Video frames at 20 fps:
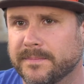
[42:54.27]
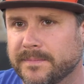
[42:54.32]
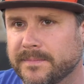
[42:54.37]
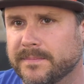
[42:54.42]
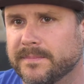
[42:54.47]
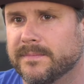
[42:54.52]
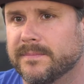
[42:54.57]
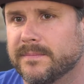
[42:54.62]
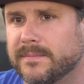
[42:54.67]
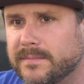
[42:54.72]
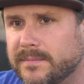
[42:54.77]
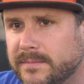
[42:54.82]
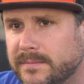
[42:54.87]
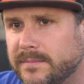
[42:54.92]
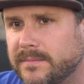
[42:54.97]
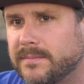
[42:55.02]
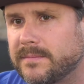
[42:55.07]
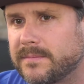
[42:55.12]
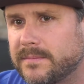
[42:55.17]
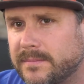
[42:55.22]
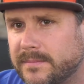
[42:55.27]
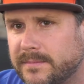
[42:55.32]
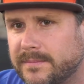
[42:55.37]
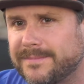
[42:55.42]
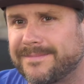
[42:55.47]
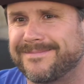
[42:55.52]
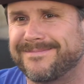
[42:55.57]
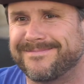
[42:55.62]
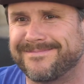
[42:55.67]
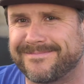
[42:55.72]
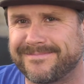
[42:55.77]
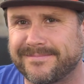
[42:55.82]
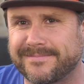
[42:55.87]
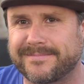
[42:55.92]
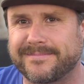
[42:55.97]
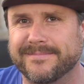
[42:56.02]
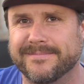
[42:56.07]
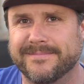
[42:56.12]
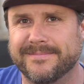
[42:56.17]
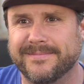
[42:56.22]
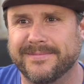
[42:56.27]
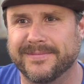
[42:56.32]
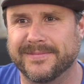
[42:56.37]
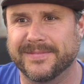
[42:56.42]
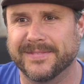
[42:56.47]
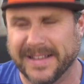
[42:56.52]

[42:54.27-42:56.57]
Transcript: Excellent. Thank you so much.